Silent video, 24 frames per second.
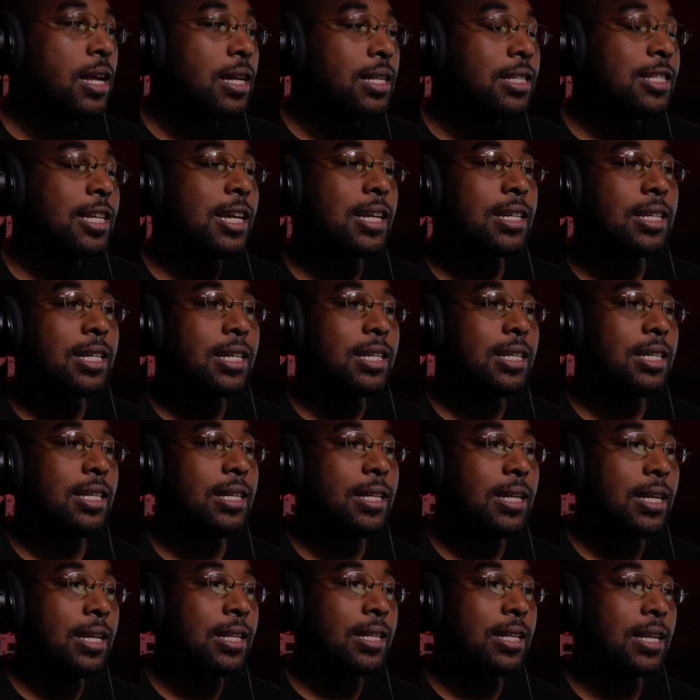
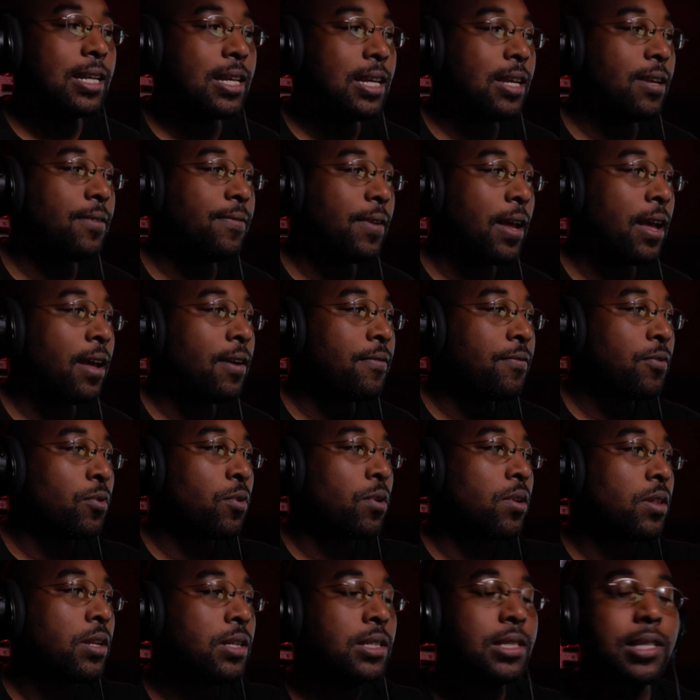technically in the key of F, or
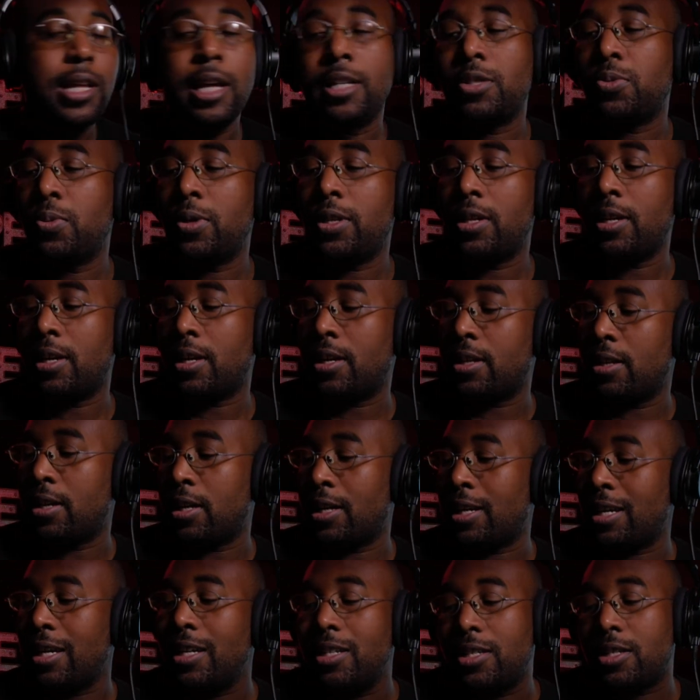at least that's what the, the
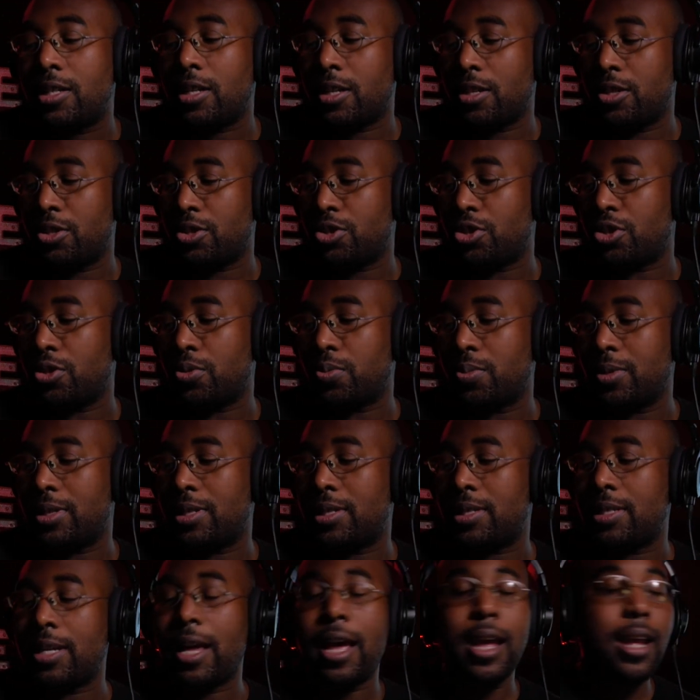key signature would
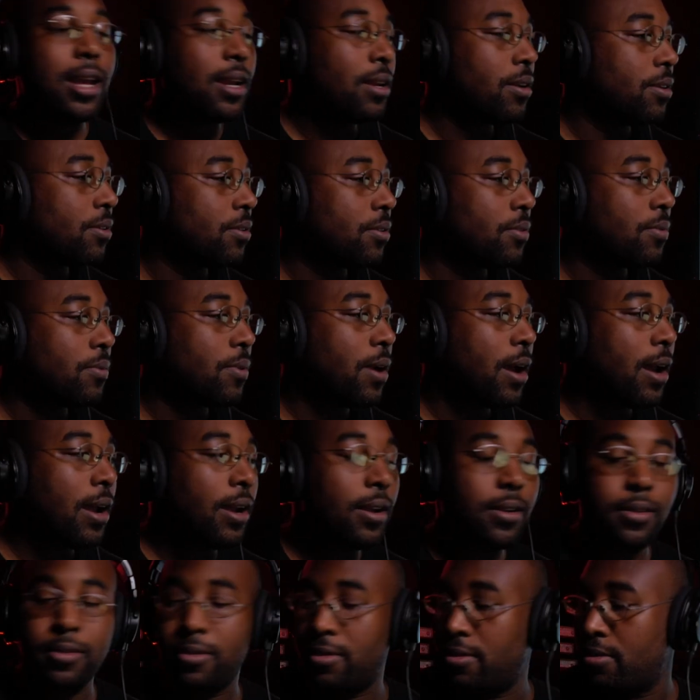say,
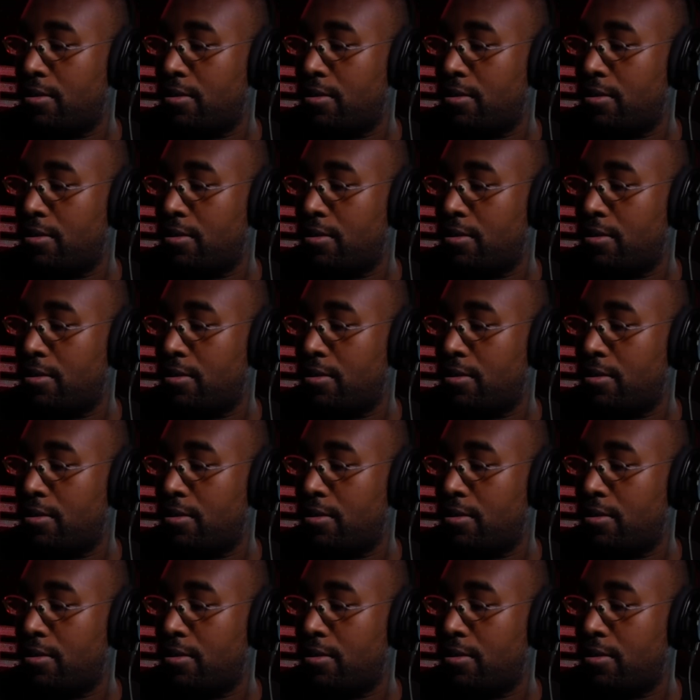right?